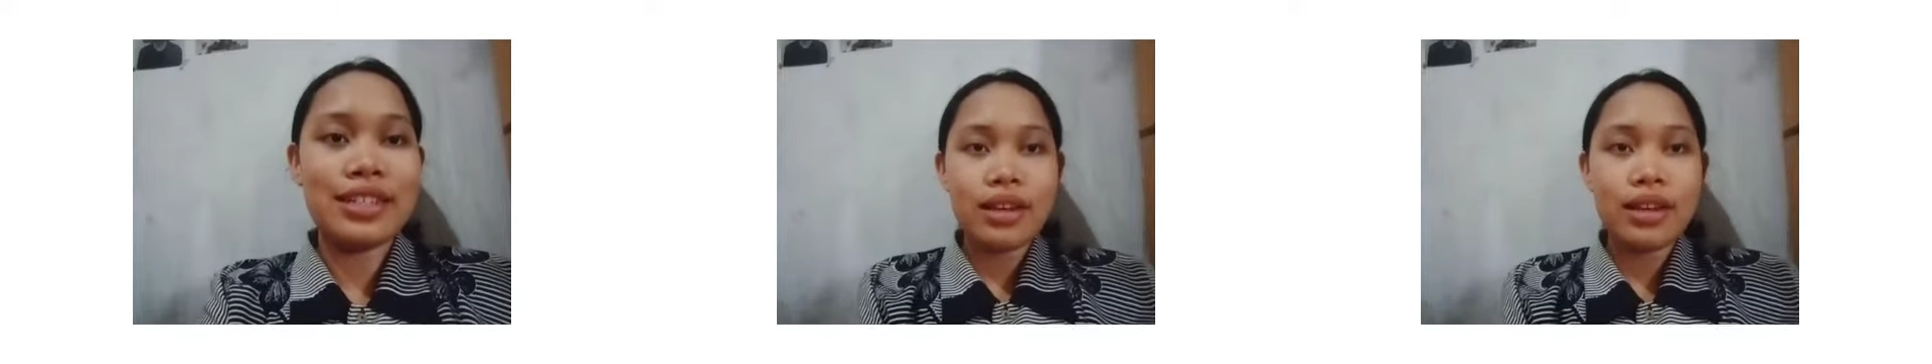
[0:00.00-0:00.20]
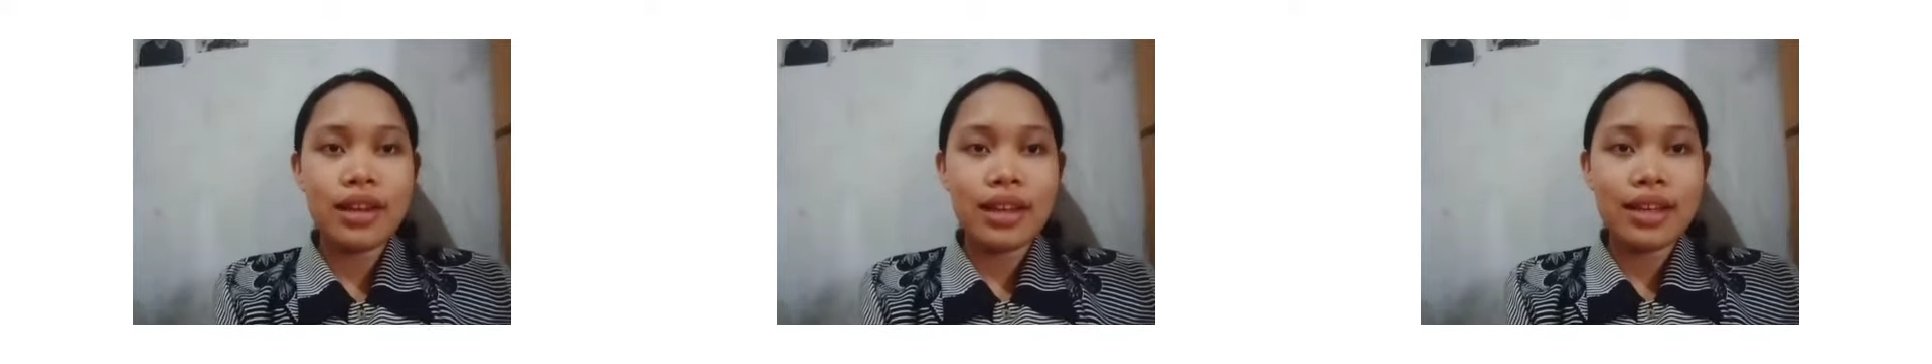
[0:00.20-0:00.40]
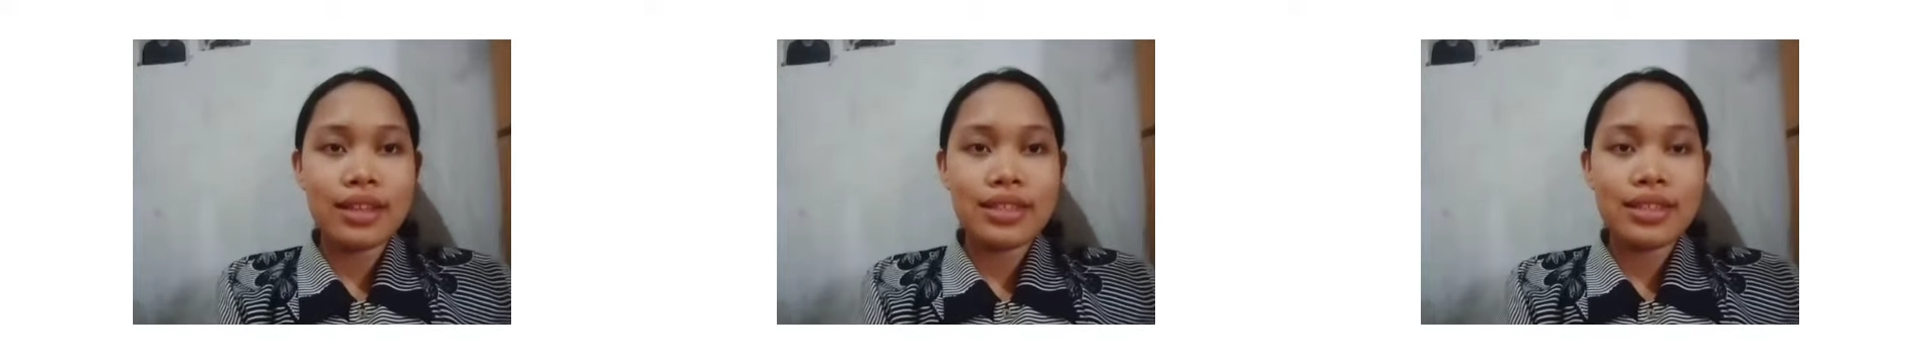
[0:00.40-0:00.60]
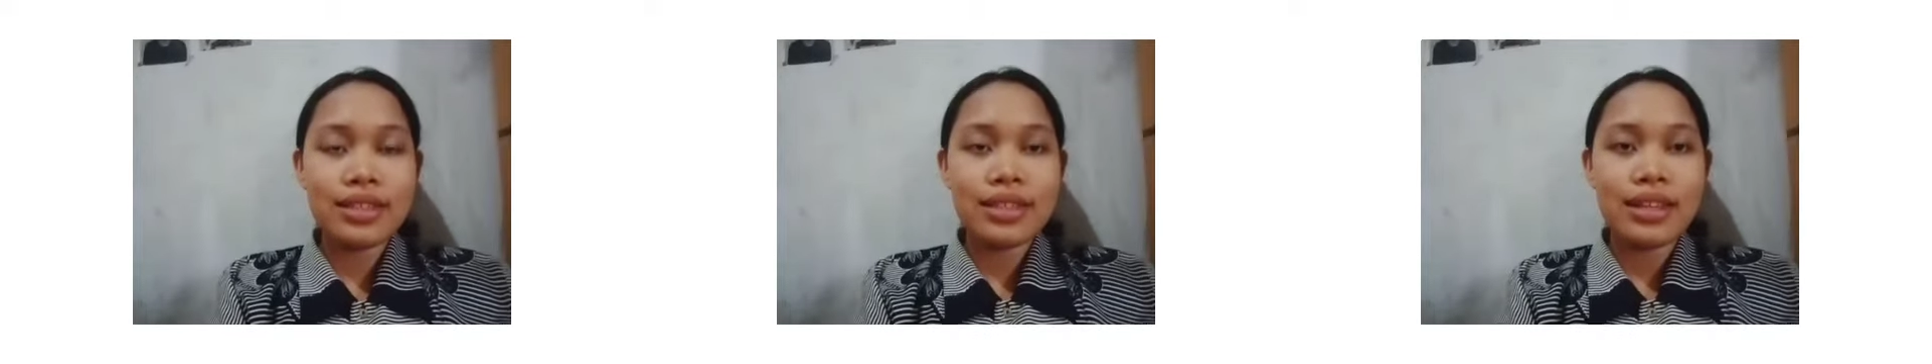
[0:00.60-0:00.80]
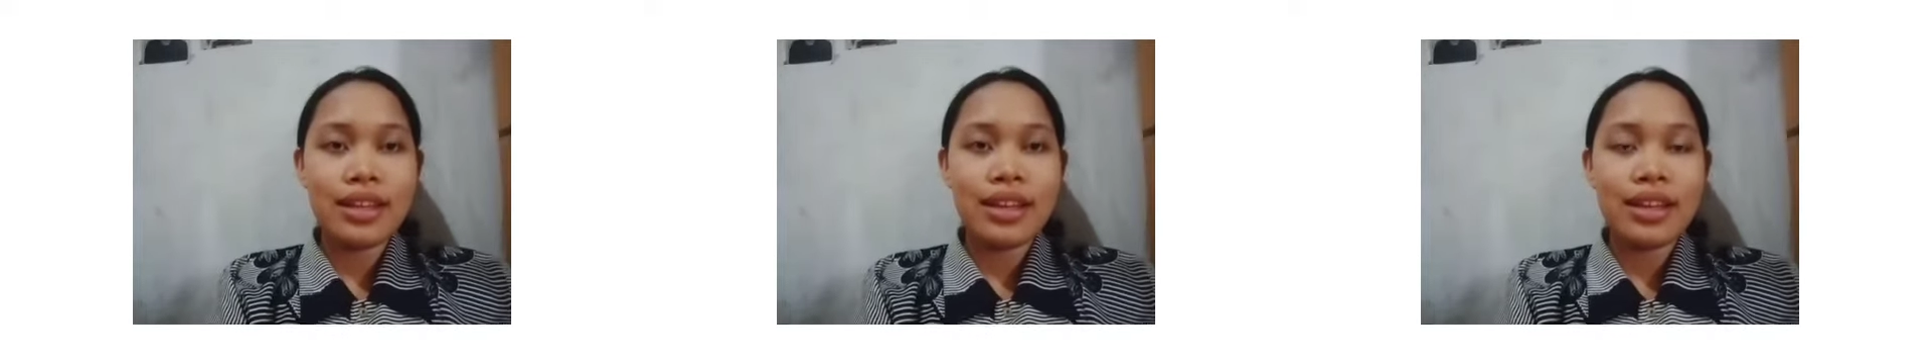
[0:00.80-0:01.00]

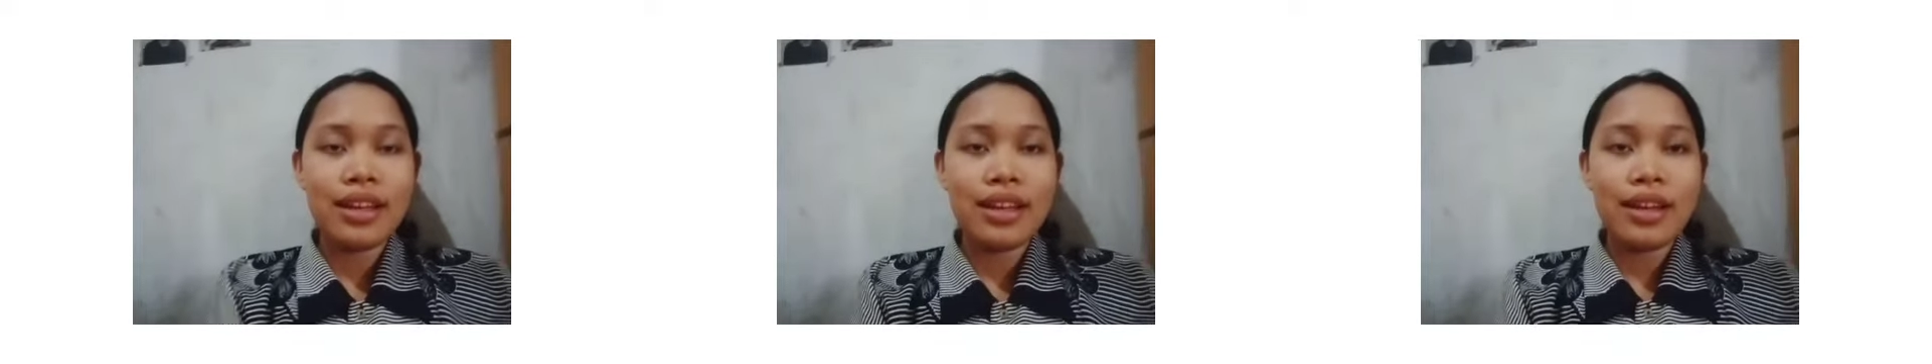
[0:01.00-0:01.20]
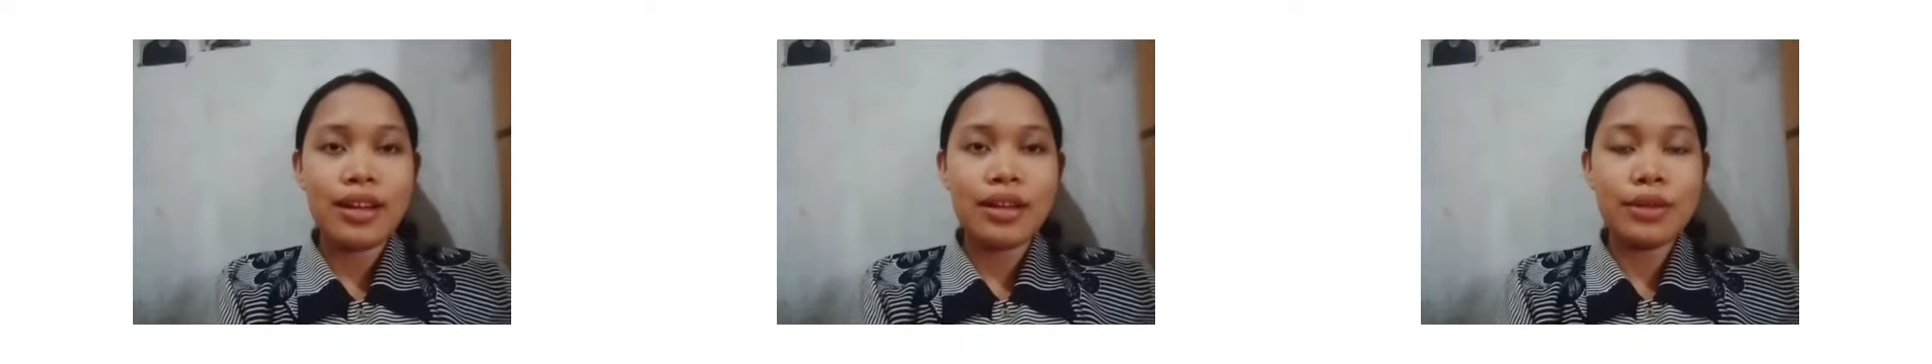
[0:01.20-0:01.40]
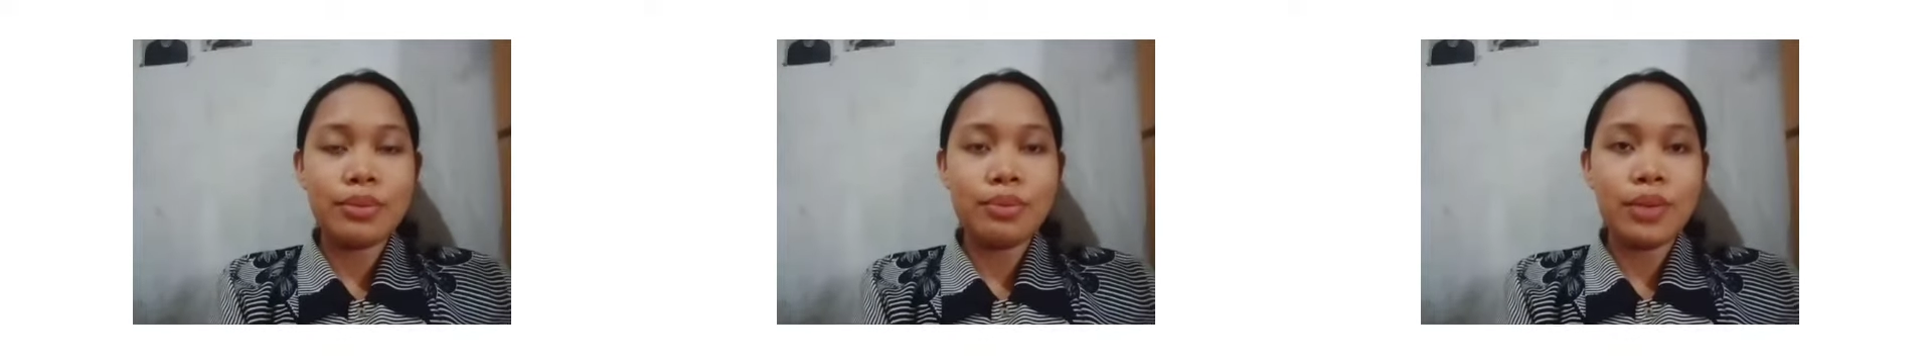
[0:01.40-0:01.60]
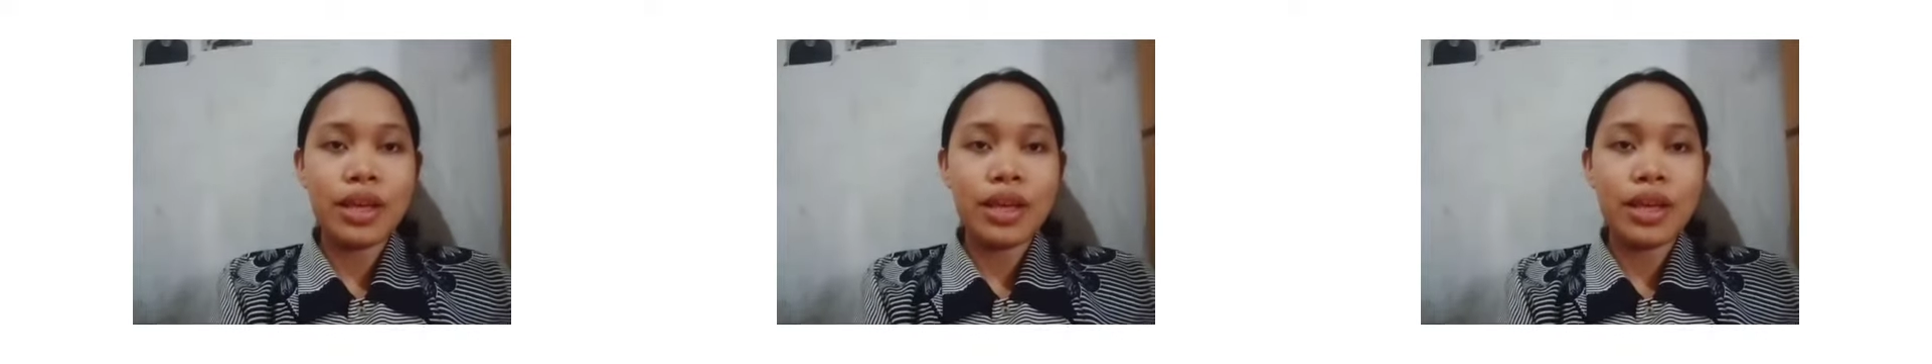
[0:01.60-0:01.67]
Last, um,